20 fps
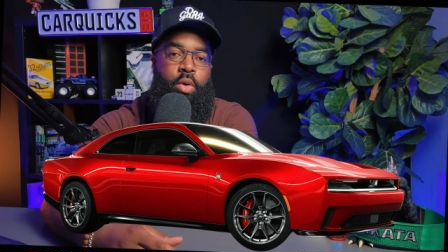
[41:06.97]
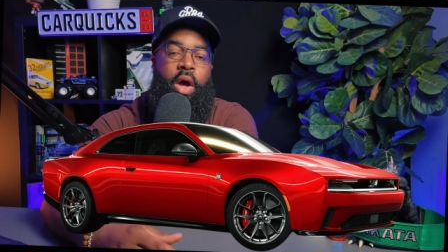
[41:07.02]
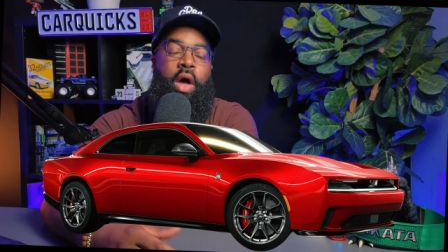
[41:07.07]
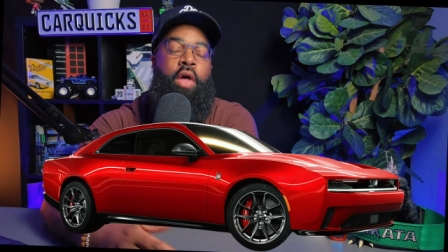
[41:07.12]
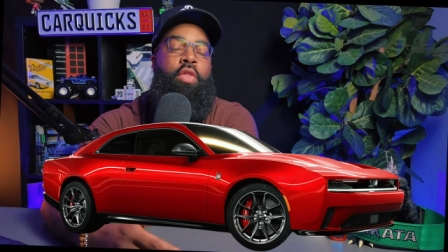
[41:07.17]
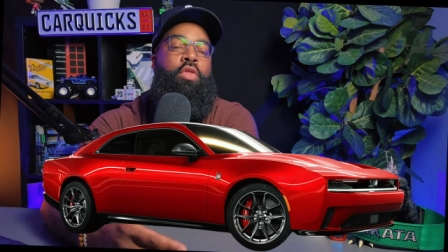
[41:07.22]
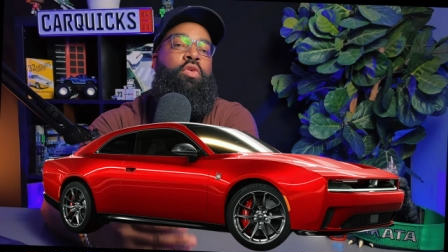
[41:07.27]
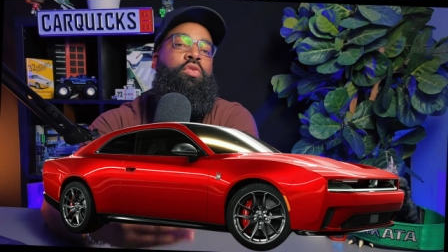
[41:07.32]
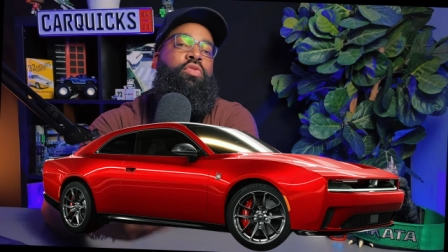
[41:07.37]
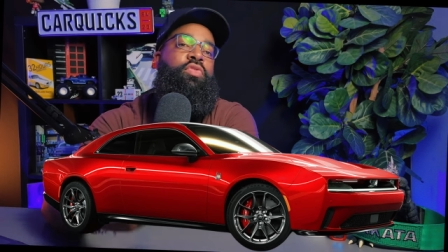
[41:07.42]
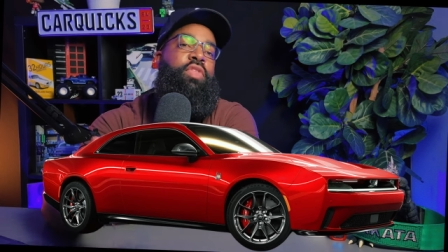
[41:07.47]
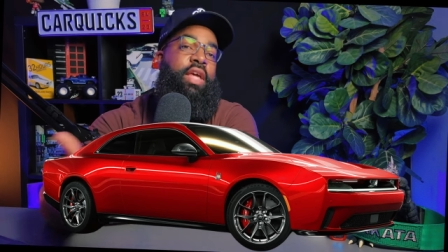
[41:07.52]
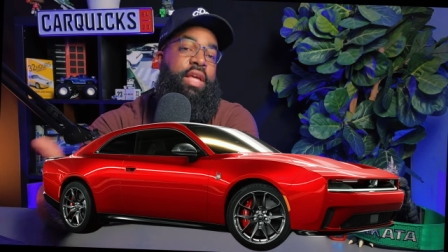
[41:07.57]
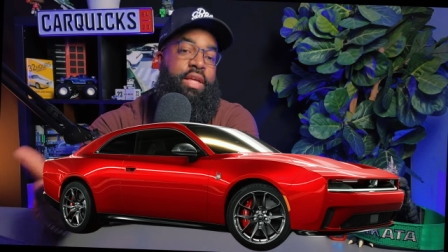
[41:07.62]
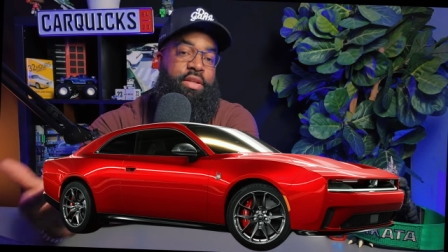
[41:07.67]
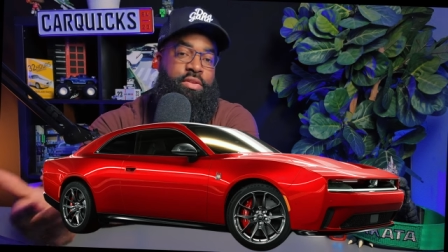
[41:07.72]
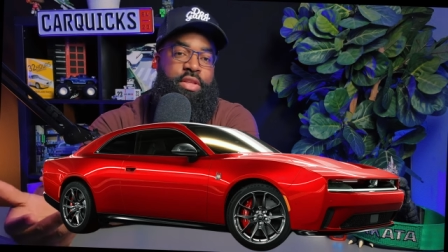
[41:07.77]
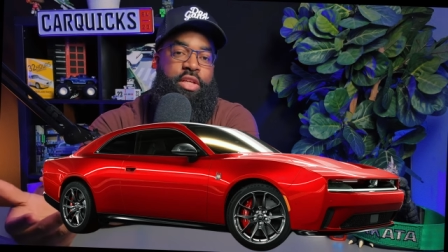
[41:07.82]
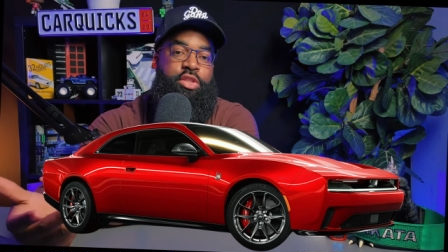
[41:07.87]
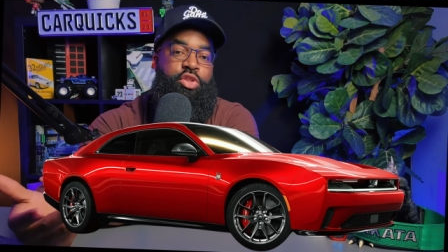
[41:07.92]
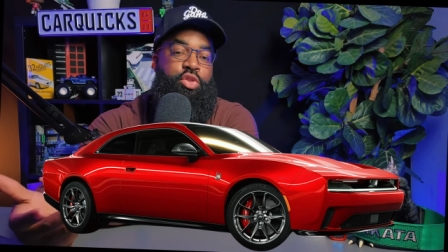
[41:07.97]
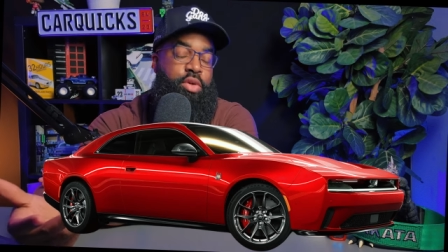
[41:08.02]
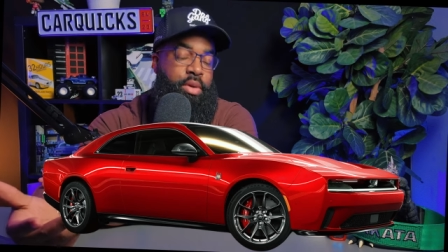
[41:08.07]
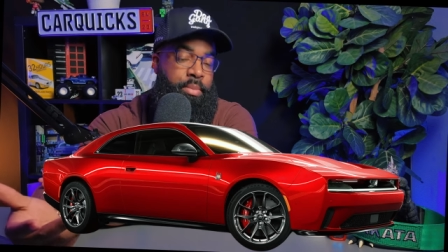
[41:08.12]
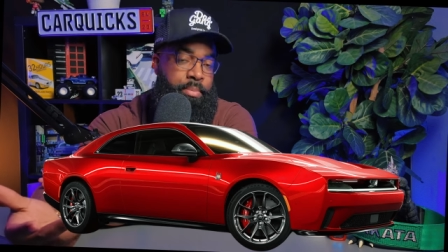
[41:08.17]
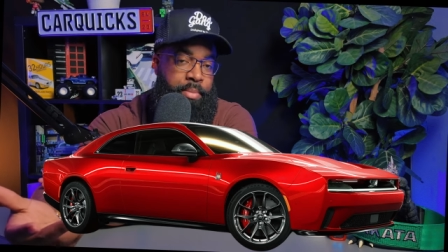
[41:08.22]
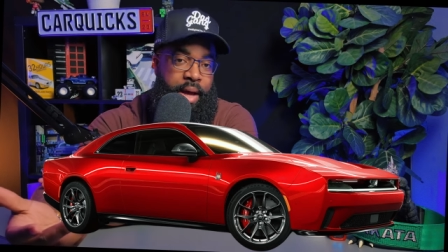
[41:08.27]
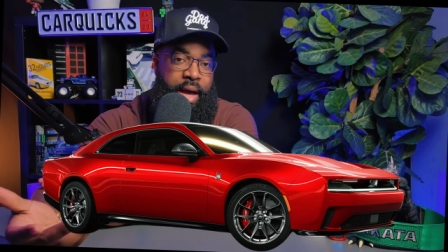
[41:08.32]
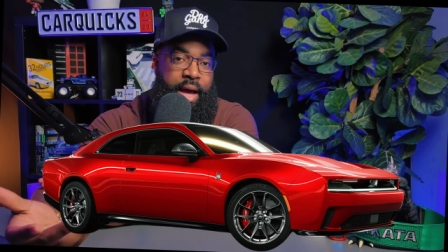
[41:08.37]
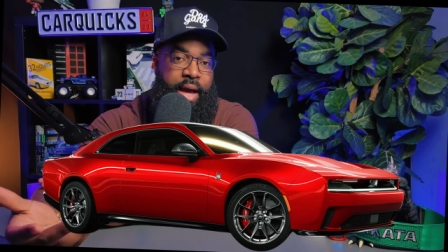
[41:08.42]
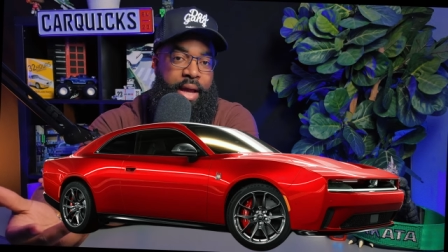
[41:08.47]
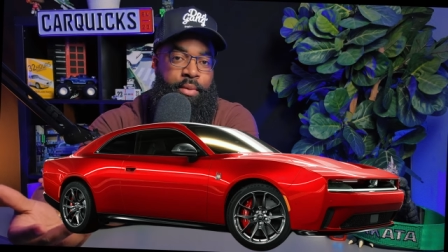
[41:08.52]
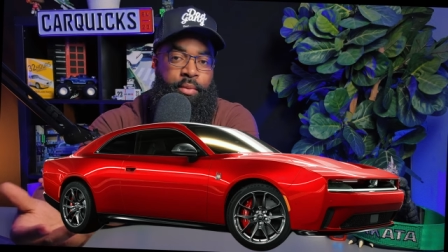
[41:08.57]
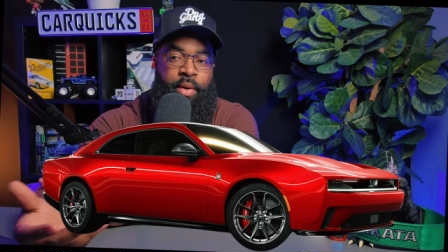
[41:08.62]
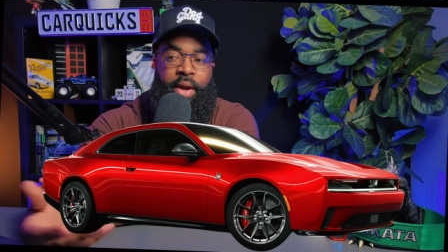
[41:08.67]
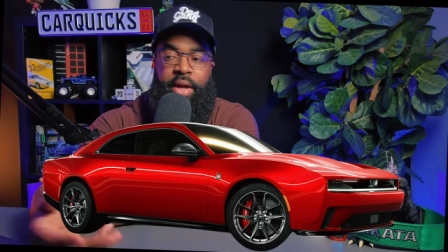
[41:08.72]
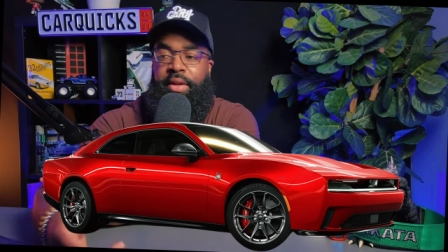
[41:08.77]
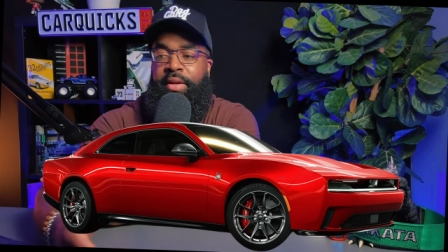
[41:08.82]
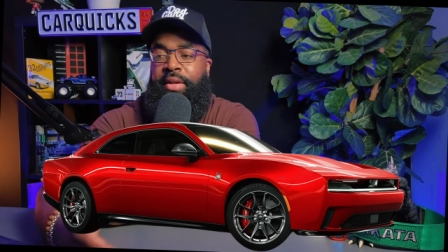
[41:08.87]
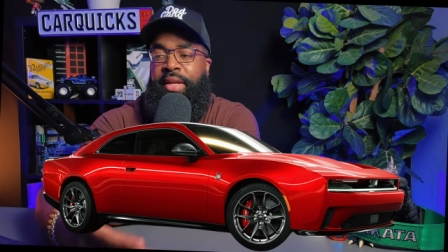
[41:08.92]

other things that you can buy, right?